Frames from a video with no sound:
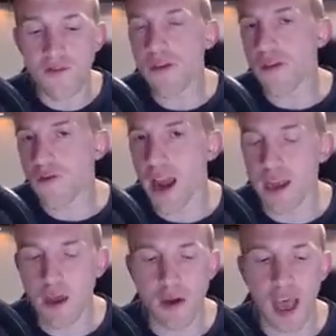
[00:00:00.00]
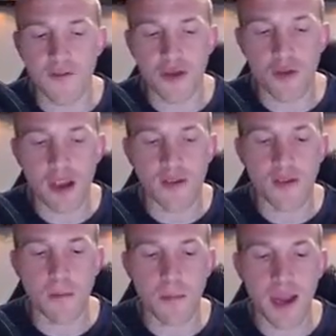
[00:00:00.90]
Very rarely you'd have three
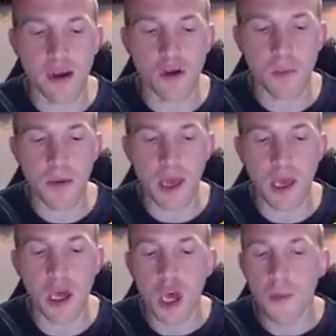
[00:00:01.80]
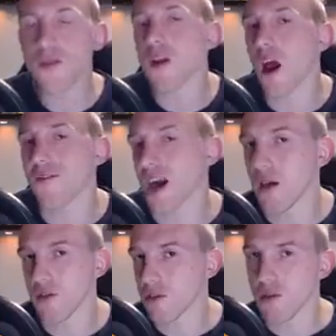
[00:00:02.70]
of them pinned up here, but the Lava
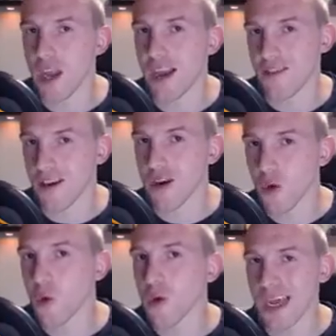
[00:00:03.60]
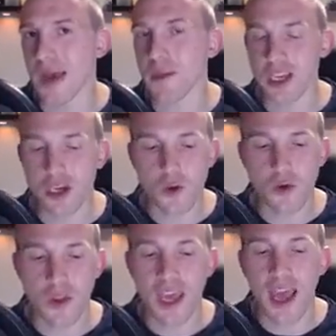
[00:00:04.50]
Hounds do next to no damage,
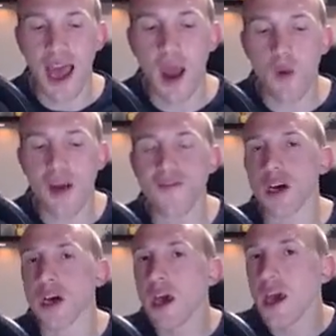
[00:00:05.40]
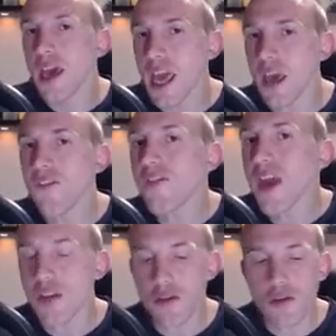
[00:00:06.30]
don't they? However, if
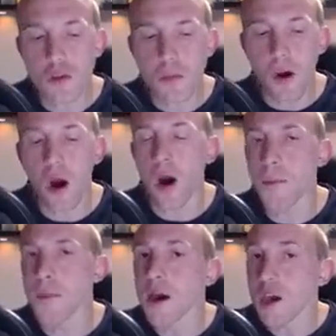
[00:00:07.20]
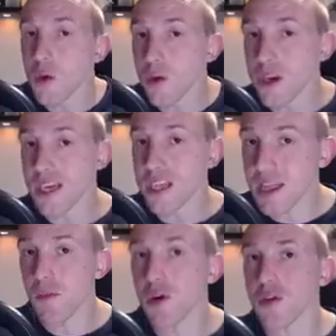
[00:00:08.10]
they do pop, you'll need
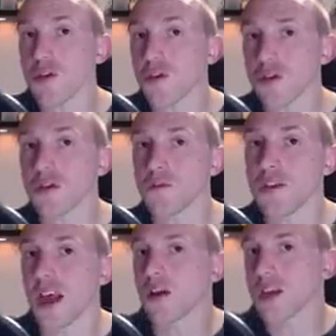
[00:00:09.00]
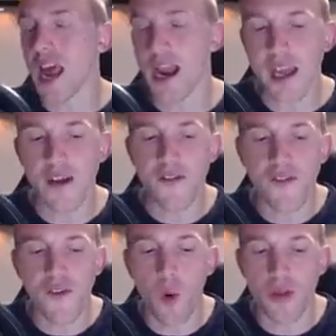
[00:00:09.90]
them other troops that are tanking
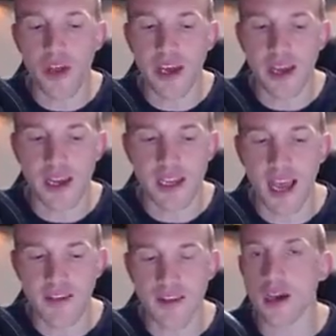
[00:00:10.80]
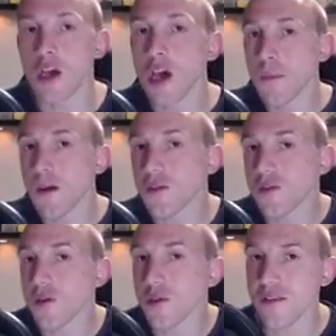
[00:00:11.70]
for the Giga Tesla,
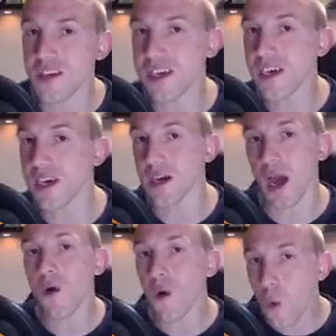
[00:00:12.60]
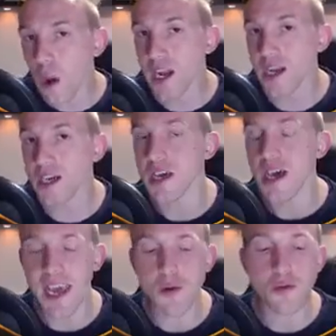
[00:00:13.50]
because you'll see here how quickly
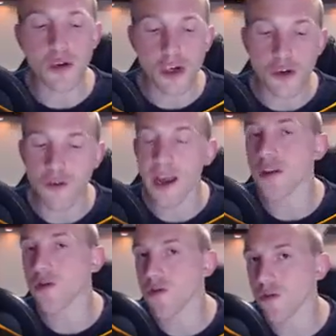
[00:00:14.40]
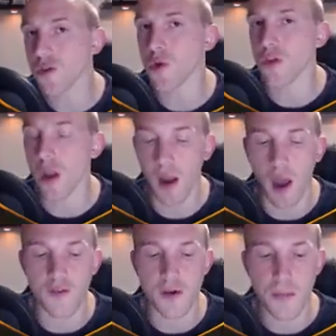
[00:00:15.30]
it will shred through the
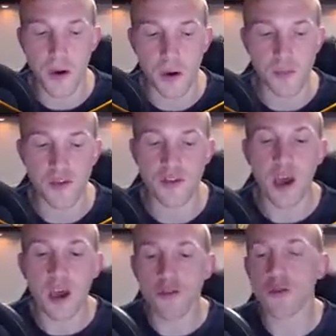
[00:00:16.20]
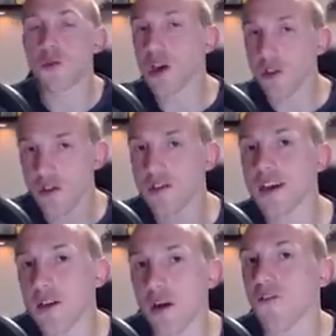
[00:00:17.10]
lava pups. So we could
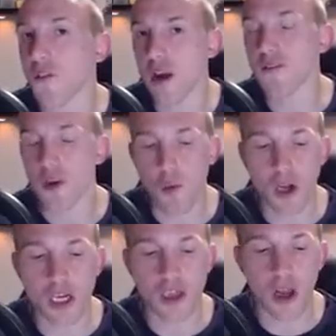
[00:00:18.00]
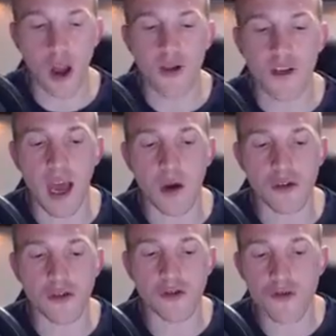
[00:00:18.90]
sit on forever watching the Lava
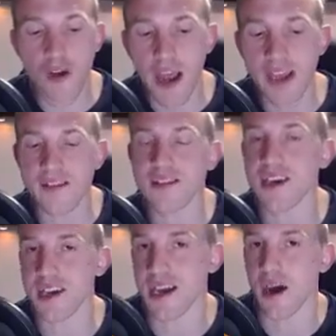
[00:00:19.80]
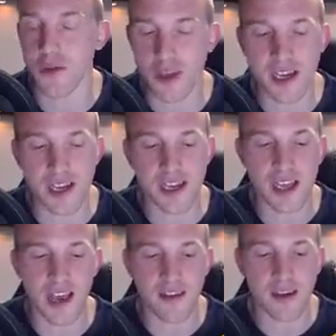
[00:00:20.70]
Hound try and take out the Giga
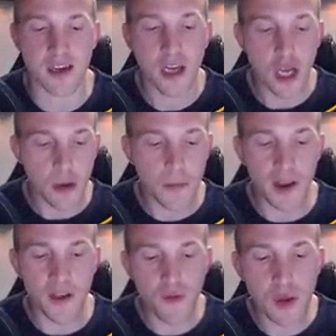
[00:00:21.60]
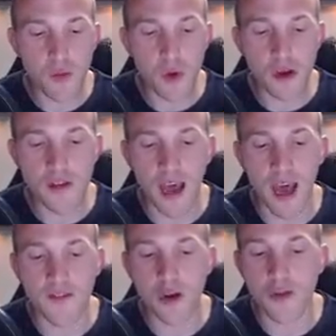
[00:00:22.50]
Tesla, but if we were to
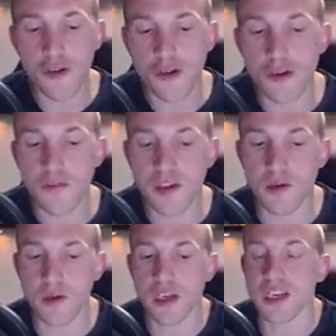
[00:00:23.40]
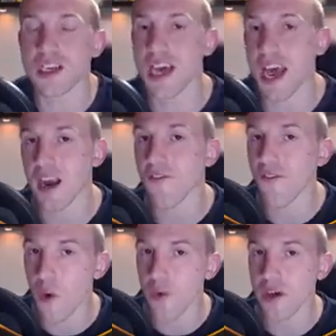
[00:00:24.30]
have enough troops in order to tank
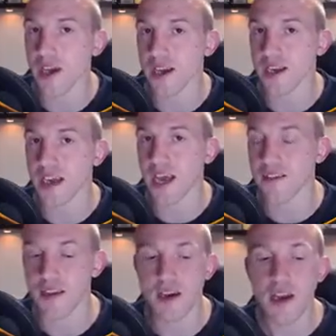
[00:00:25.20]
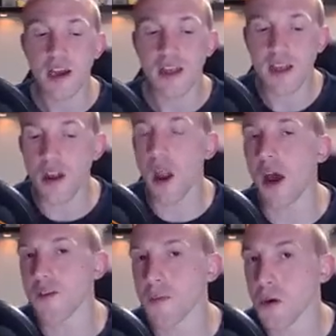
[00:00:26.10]
for the Giga Tesla, then the
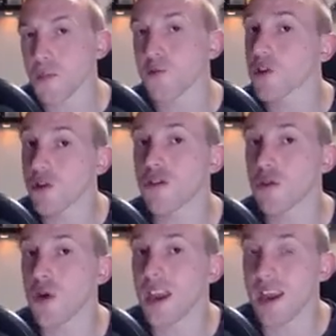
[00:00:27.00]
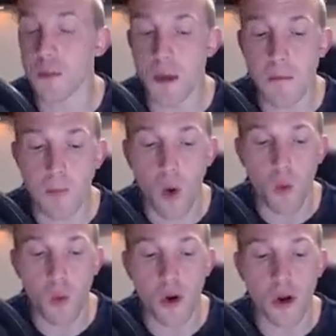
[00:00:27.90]
lava pups could do a little bit
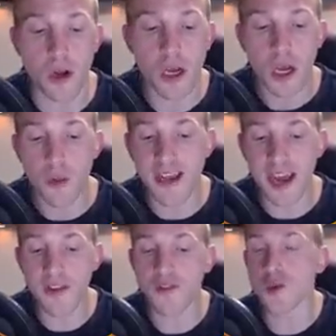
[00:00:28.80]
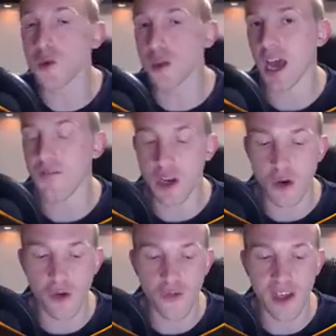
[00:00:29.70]
more work. We kind of don't have
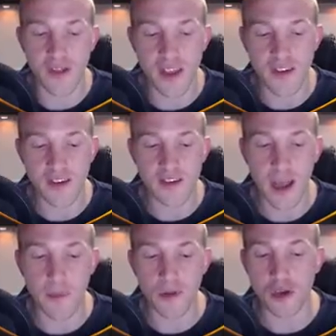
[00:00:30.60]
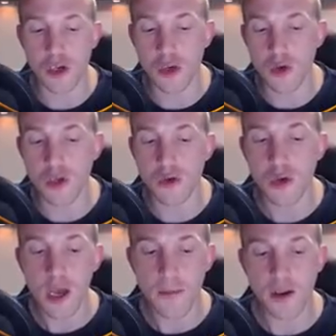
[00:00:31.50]
enough in this example to show you,
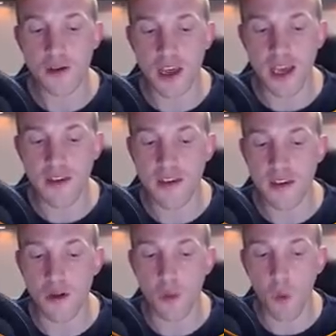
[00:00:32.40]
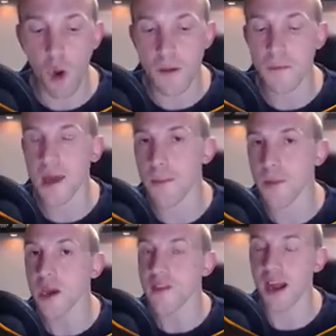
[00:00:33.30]
because there is still one
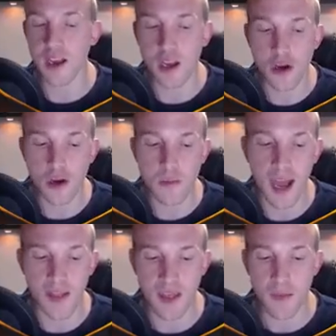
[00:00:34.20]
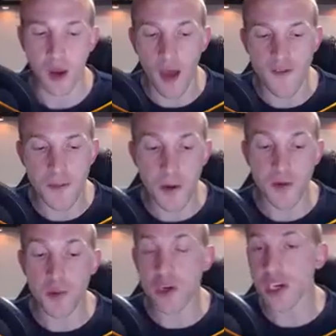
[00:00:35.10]
beam that can come at them lava
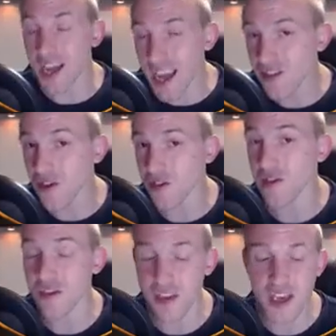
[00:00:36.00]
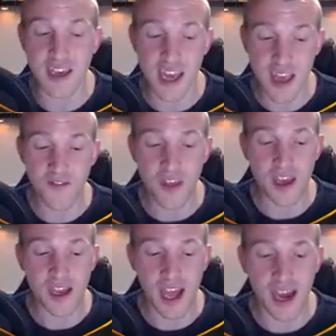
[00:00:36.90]
pups, but let's just see if
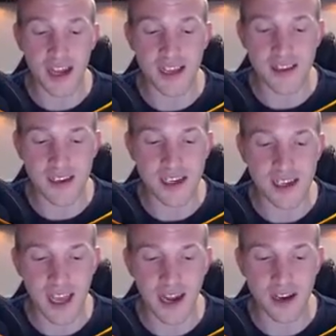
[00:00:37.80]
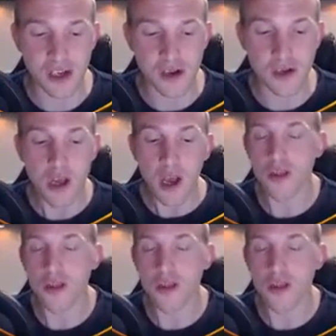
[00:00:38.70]
they can indeed get it done.